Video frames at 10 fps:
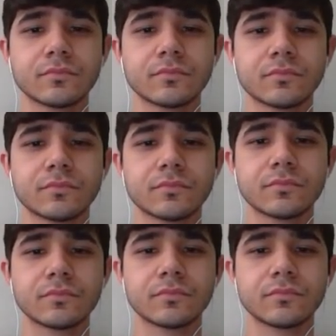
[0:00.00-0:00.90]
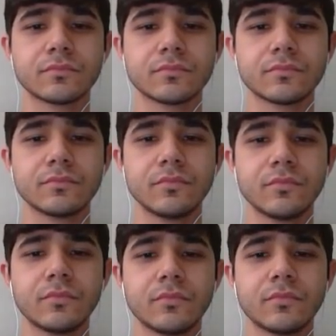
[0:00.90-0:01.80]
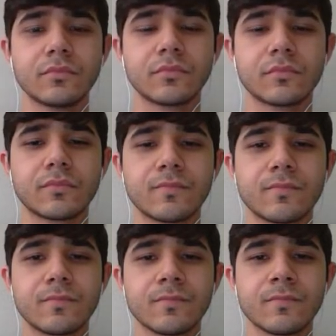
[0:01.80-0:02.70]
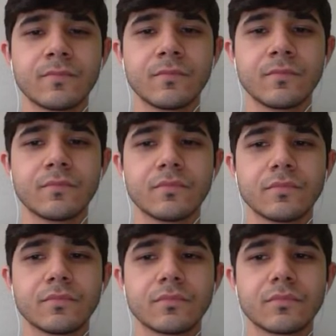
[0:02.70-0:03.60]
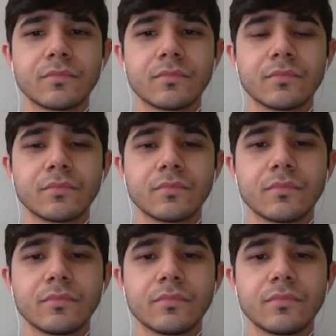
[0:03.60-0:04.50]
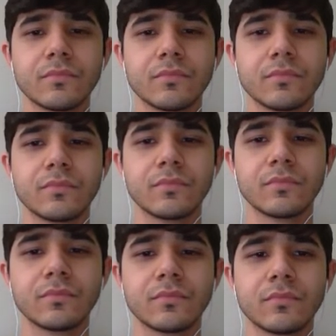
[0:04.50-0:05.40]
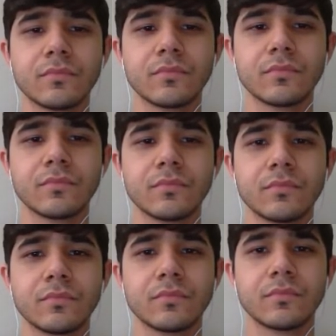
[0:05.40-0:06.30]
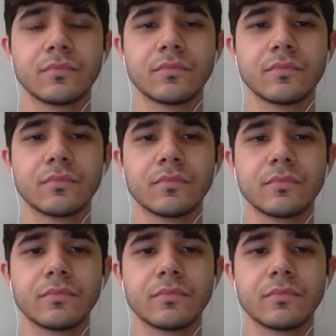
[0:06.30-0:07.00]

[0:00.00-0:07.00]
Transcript: No words are spoken by the person on screen.